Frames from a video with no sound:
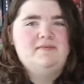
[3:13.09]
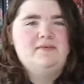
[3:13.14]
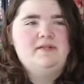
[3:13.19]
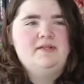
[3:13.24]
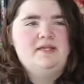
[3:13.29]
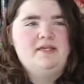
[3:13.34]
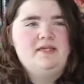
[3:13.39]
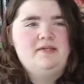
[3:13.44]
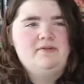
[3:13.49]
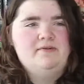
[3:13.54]

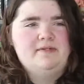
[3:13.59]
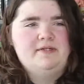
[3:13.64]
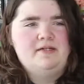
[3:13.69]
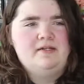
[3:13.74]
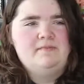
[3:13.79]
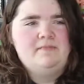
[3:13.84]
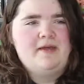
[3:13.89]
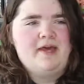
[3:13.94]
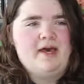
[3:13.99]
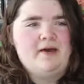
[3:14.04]
really cute
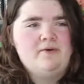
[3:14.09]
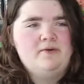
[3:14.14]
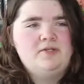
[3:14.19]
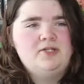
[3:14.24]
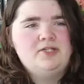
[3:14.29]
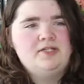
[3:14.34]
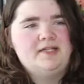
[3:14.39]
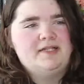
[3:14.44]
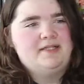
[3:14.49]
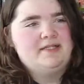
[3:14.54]
little
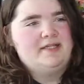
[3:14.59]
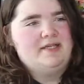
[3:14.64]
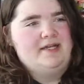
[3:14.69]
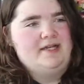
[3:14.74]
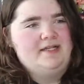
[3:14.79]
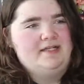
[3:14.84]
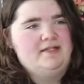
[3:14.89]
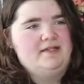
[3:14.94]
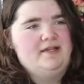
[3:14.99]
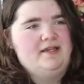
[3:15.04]
pouch that's
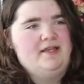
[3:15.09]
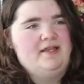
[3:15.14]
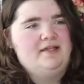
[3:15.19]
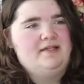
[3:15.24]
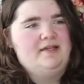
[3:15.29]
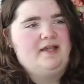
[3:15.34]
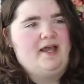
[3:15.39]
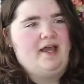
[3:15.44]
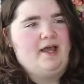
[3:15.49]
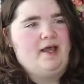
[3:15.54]
got
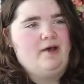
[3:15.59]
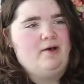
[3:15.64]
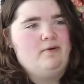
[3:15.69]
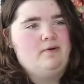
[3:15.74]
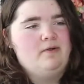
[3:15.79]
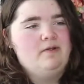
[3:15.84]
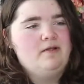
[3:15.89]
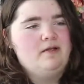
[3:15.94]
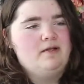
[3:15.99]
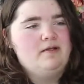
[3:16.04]
an
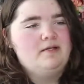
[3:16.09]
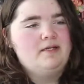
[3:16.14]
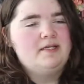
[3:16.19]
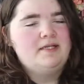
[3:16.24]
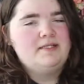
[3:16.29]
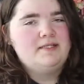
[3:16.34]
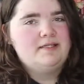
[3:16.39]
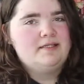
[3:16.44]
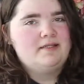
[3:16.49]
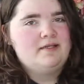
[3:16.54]
owl on
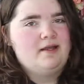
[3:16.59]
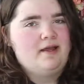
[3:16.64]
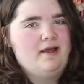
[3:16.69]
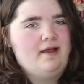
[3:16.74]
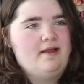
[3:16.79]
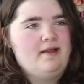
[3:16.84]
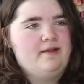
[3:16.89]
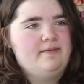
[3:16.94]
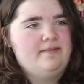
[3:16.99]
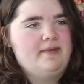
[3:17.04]
it.
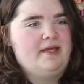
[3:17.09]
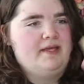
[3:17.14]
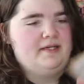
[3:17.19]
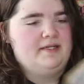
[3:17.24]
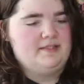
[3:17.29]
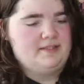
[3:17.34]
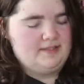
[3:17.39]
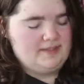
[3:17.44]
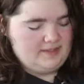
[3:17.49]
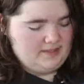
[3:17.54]
Um,
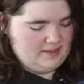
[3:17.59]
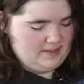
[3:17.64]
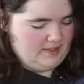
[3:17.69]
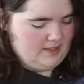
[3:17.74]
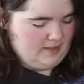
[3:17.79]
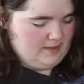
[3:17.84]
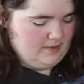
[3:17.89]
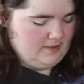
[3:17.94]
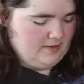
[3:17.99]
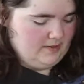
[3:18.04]
it is
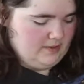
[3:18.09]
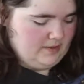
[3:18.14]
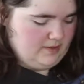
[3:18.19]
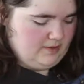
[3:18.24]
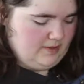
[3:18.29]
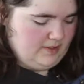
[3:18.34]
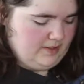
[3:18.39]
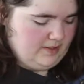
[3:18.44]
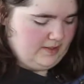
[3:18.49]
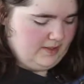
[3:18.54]
sealed,
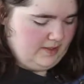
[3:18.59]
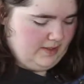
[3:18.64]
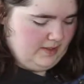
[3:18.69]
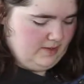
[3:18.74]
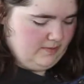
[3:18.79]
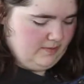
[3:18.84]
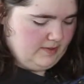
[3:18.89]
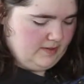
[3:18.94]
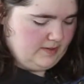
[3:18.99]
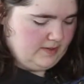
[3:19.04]
so let's
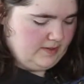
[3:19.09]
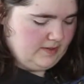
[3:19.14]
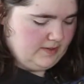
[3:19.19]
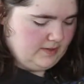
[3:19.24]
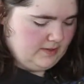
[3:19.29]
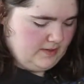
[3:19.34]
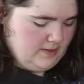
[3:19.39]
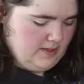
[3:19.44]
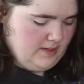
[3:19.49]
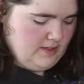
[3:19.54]
see
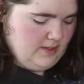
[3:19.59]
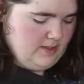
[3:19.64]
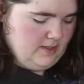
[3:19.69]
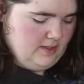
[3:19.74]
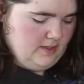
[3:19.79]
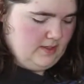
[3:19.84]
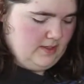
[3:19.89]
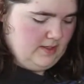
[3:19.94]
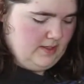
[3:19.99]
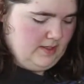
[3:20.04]
what's
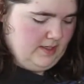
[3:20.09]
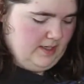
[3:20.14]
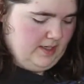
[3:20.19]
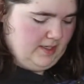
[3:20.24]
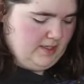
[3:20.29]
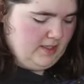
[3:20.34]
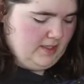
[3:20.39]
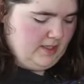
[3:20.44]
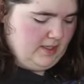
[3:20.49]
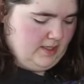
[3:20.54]

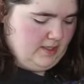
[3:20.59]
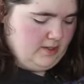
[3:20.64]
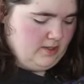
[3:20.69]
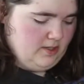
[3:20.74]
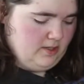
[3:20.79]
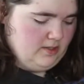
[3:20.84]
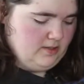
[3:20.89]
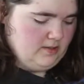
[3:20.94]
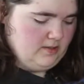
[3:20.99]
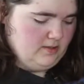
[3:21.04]
in
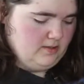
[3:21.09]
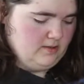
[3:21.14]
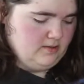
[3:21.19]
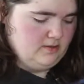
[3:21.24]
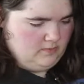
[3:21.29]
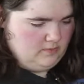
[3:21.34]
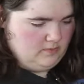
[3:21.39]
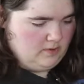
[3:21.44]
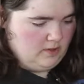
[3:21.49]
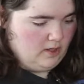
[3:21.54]
here.
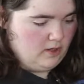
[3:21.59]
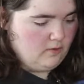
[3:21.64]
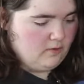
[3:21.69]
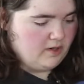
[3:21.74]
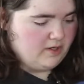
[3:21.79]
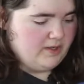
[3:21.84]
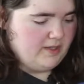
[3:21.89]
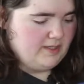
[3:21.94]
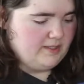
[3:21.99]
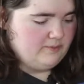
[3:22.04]
Oh,
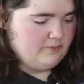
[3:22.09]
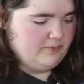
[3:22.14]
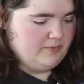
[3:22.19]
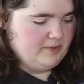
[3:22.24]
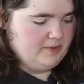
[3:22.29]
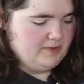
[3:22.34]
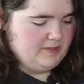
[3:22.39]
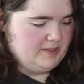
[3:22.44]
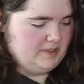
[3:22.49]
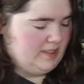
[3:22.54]
are these
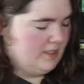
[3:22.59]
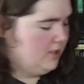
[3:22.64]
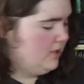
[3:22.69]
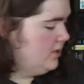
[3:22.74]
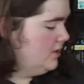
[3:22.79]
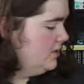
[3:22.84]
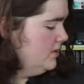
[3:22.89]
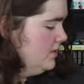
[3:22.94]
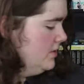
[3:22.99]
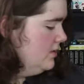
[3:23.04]
book
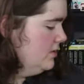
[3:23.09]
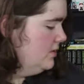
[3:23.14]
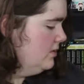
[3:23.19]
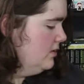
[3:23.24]
stickers?